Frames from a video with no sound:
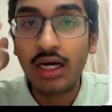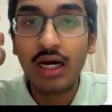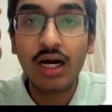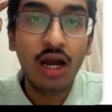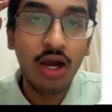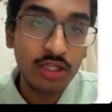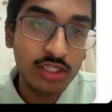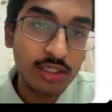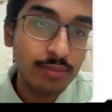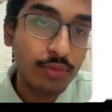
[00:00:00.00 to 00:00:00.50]

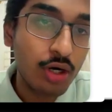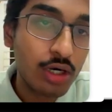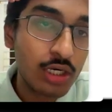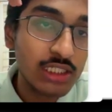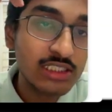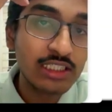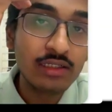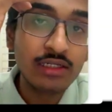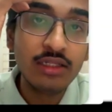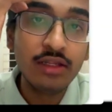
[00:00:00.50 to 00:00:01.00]
Other models
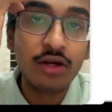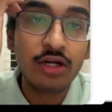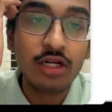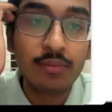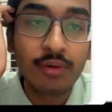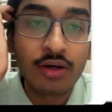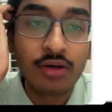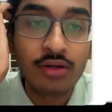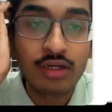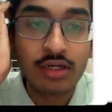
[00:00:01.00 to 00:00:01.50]
that we learned
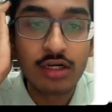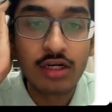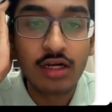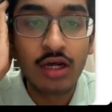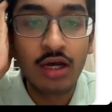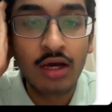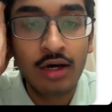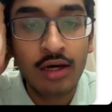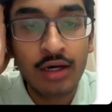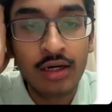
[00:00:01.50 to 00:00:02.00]
about,
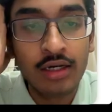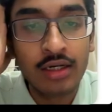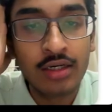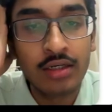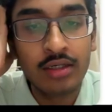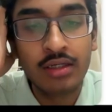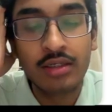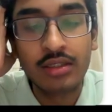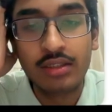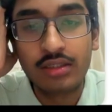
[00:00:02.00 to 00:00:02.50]

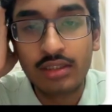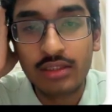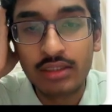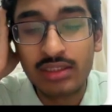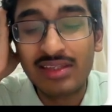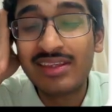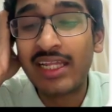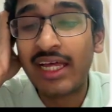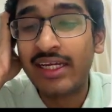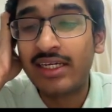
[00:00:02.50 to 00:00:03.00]

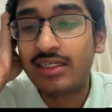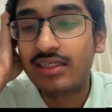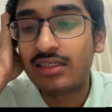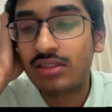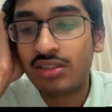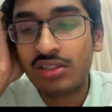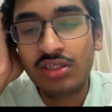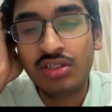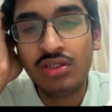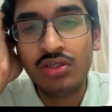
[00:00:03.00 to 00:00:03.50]
like
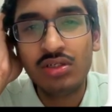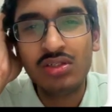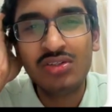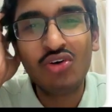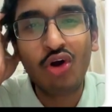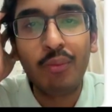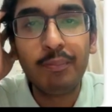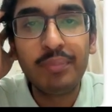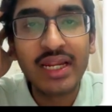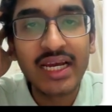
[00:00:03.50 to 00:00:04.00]

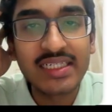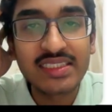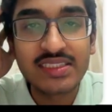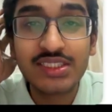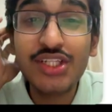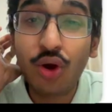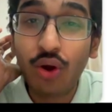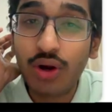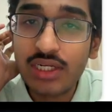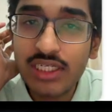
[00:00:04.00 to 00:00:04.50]
complex
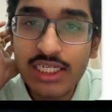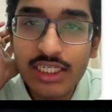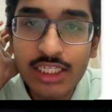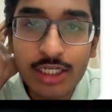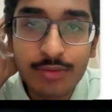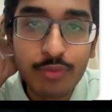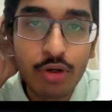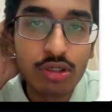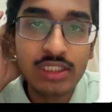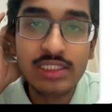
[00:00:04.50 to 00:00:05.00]
non-linear
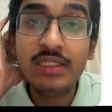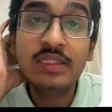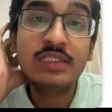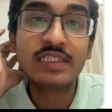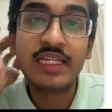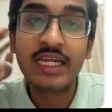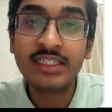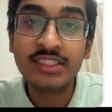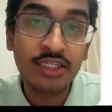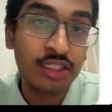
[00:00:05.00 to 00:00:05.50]
models
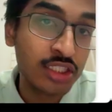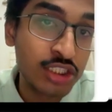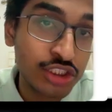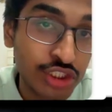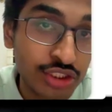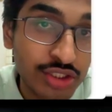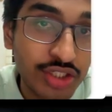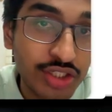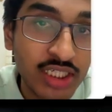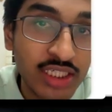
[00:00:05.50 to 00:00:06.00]
like
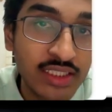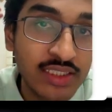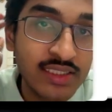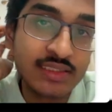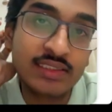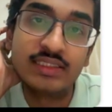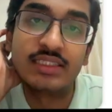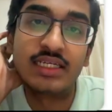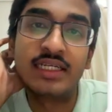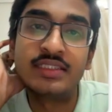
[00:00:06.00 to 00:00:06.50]
decision trees,
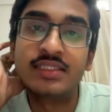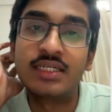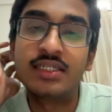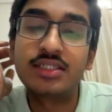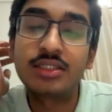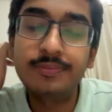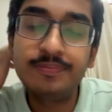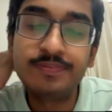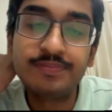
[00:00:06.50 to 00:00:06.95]
etc.,